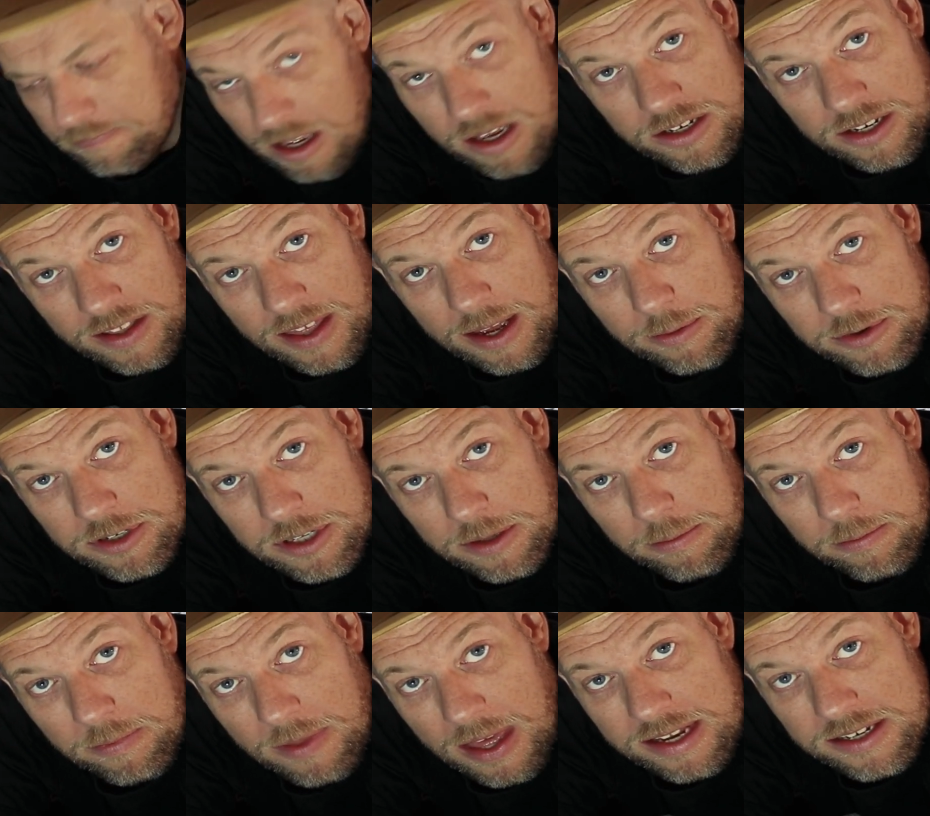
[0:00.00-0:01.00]
So
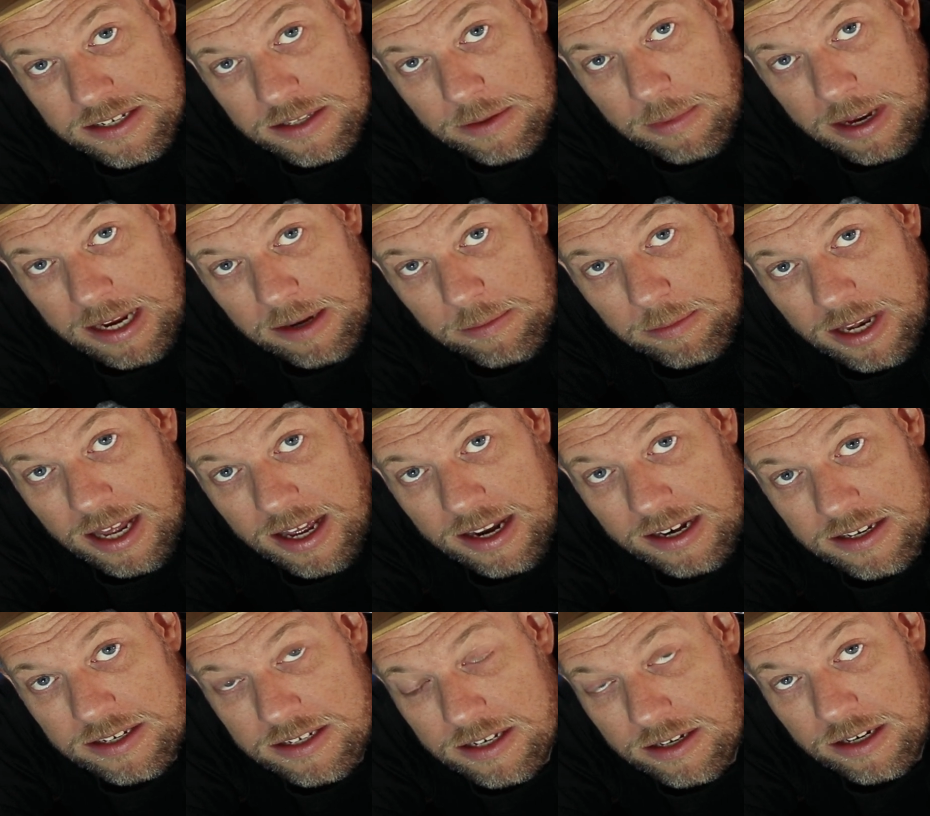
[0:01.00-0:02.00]
that's the main plan,
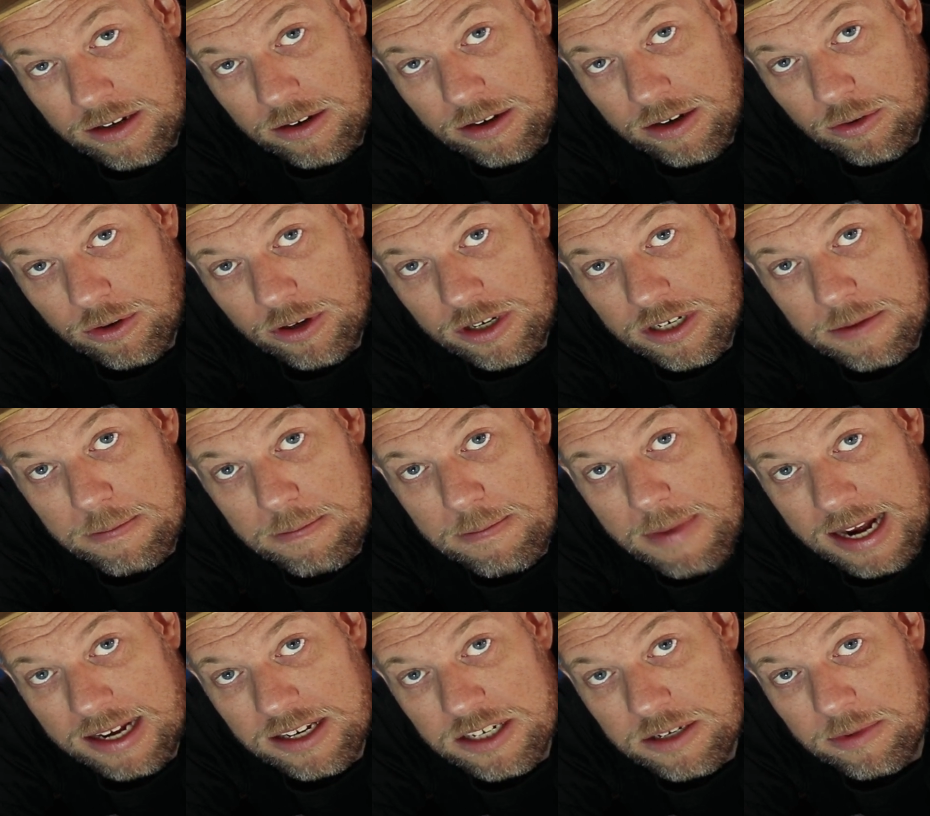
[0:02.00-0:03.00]
is in order to
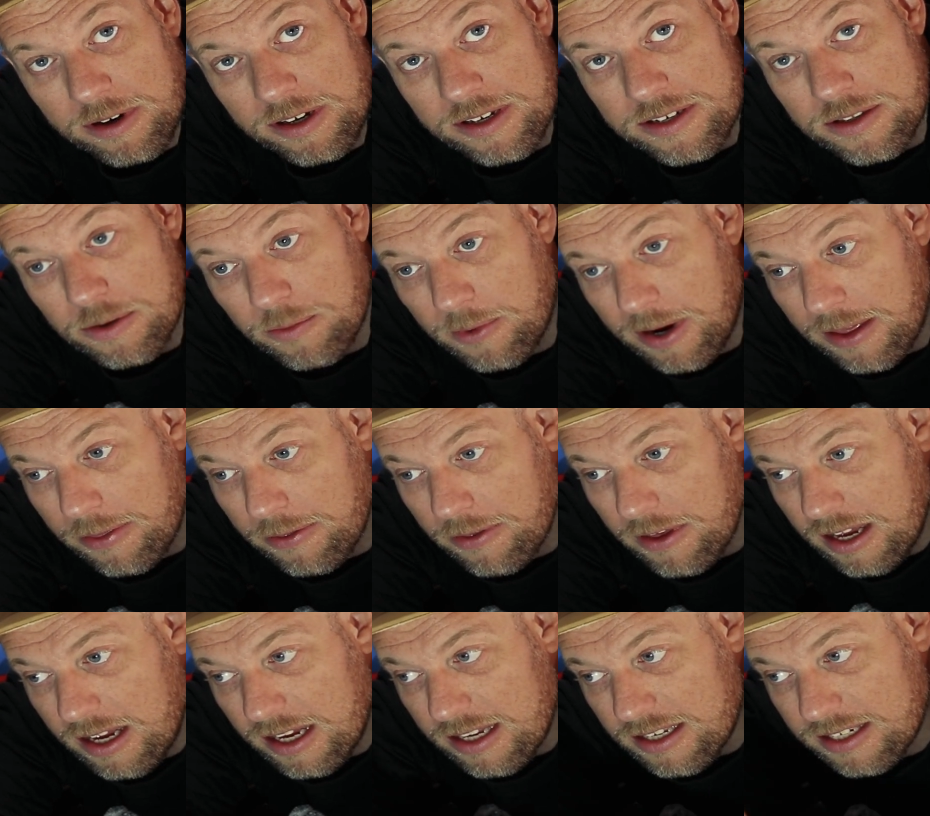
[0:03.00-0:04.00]
maximise the width,
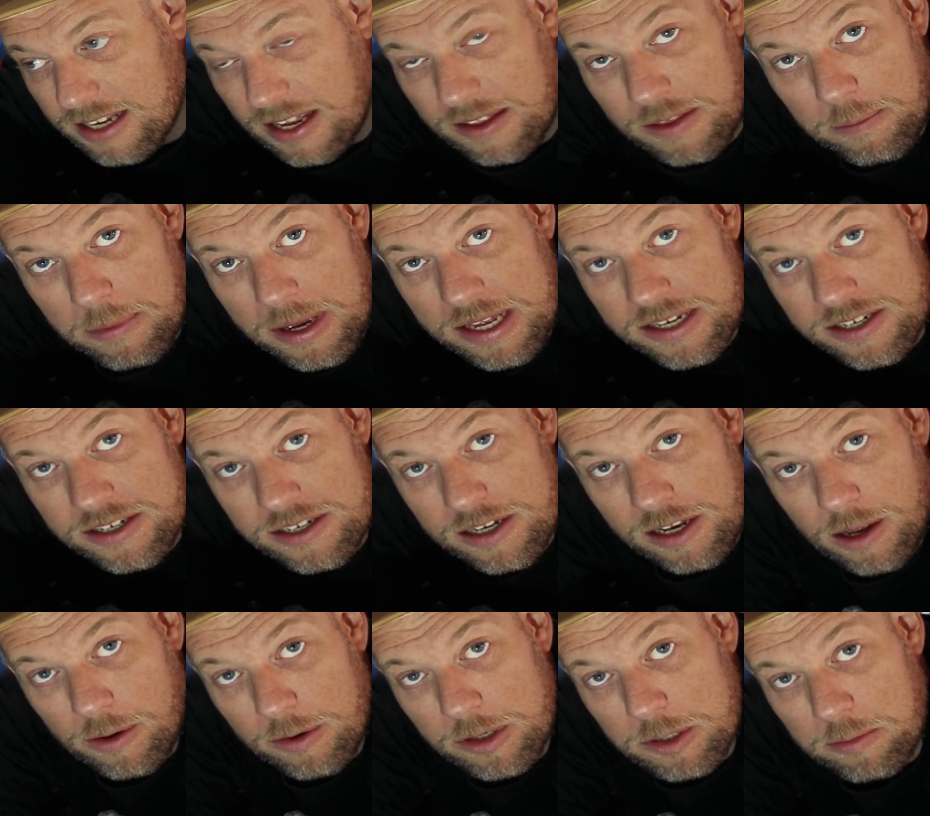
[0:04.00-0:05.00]
is to get the beds as
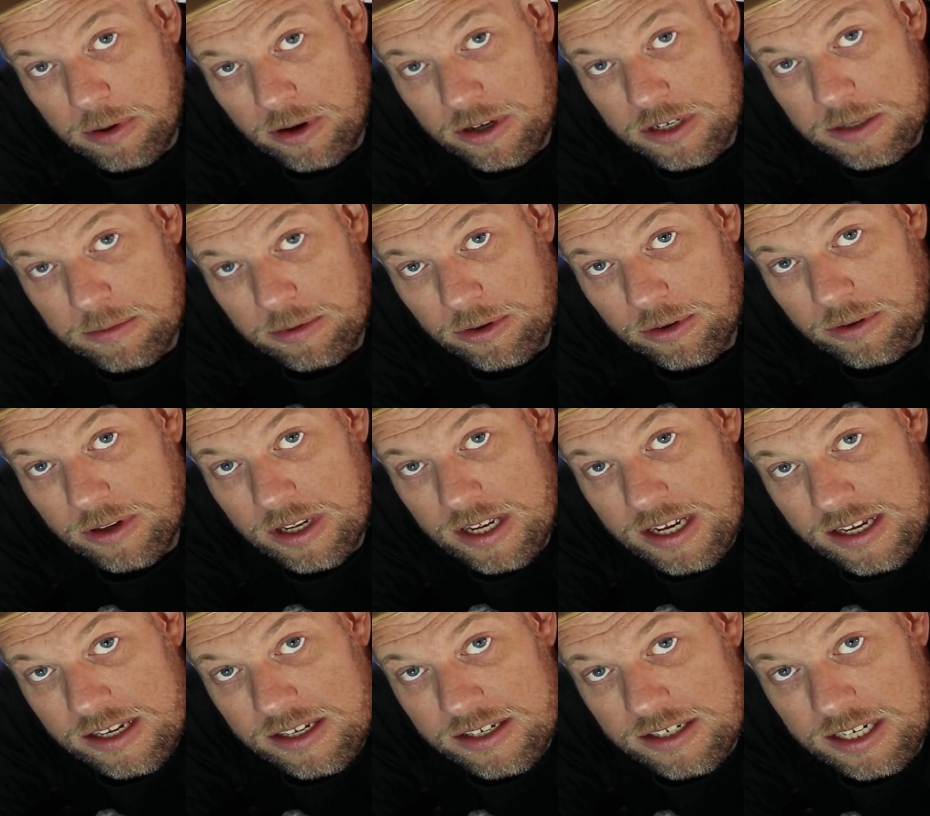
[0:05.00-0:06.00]
low as possible,
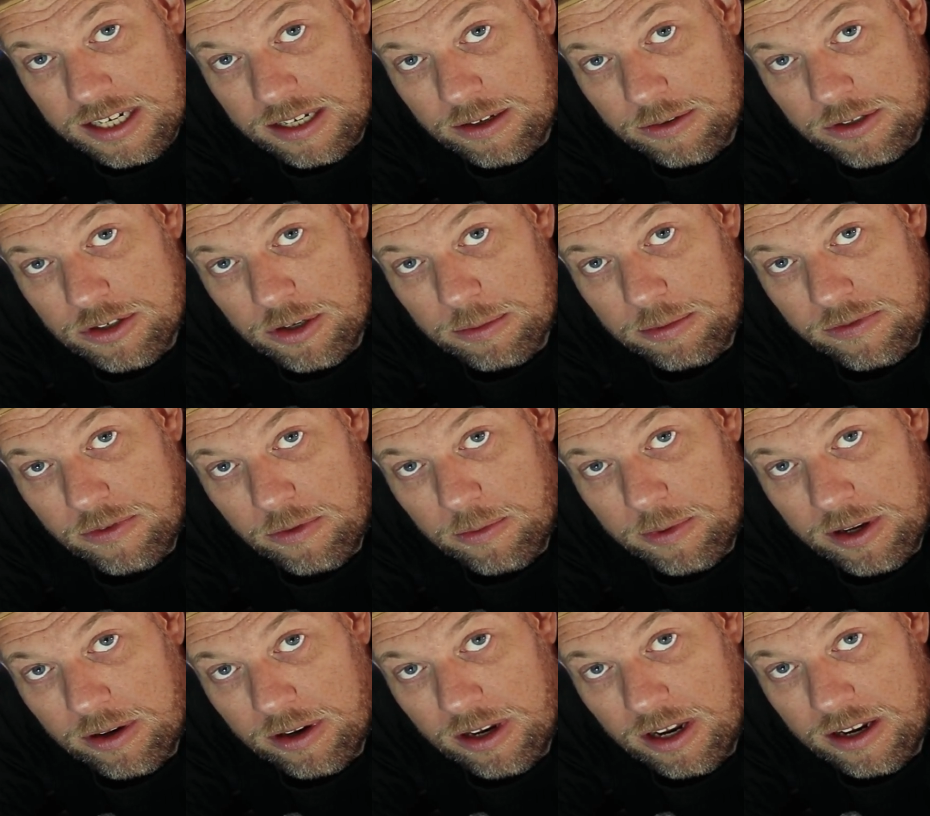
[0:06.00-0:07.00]
sink on top of the
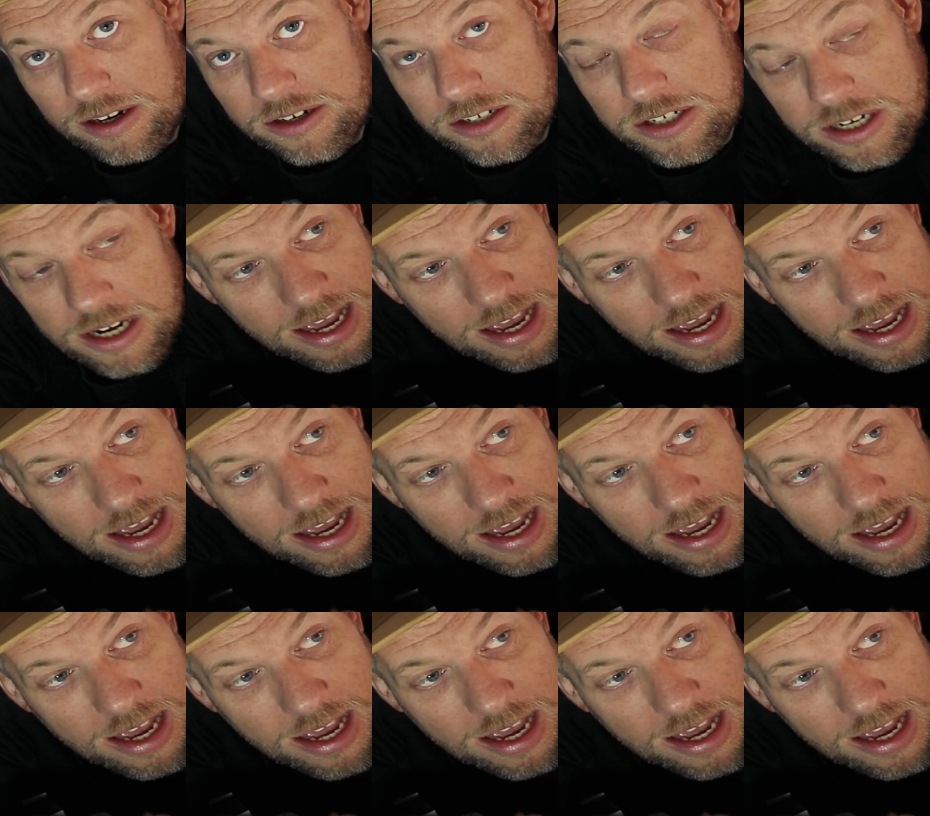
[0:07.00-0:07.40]
wheel arch,